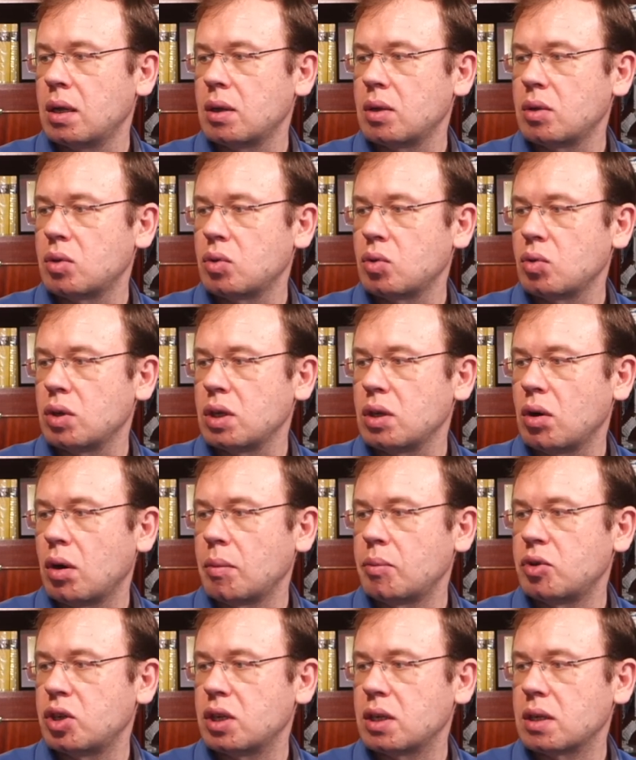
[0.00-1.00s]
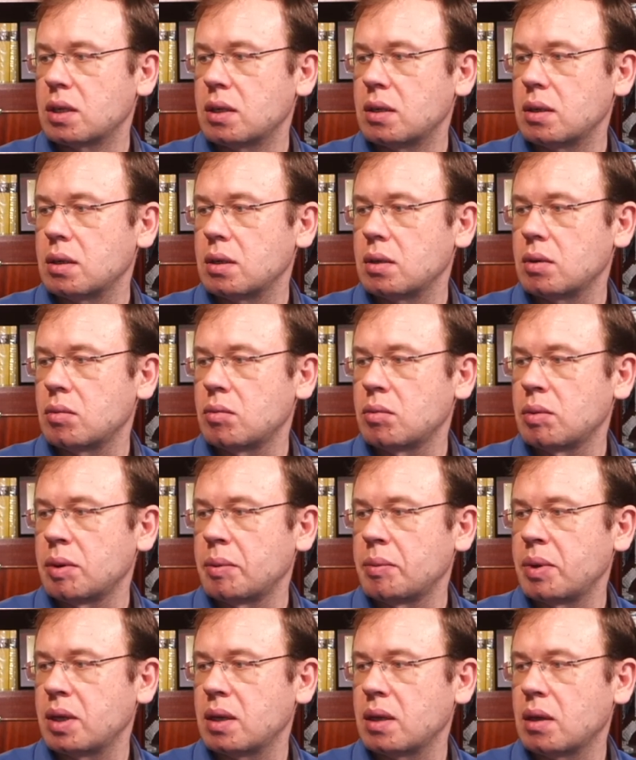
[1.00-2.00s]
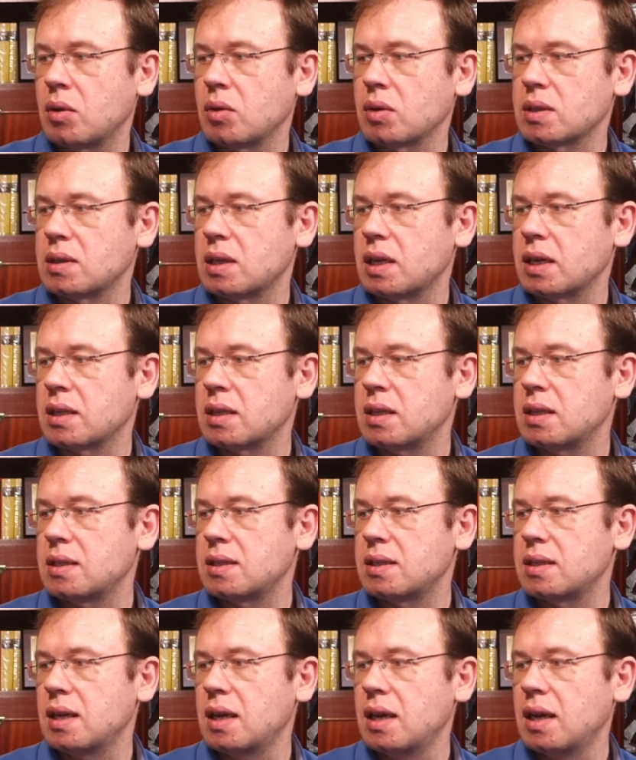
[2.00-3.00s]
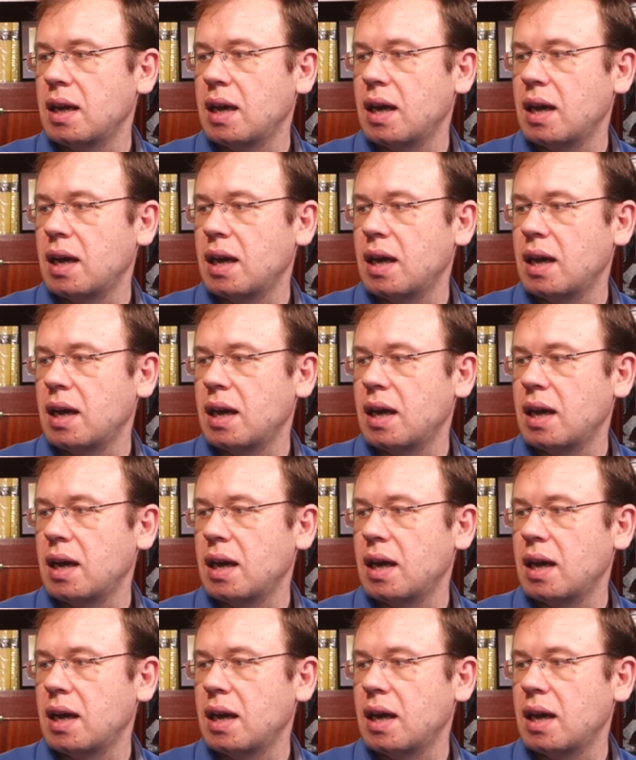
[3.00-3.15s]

2D object. You remember, it looks like this.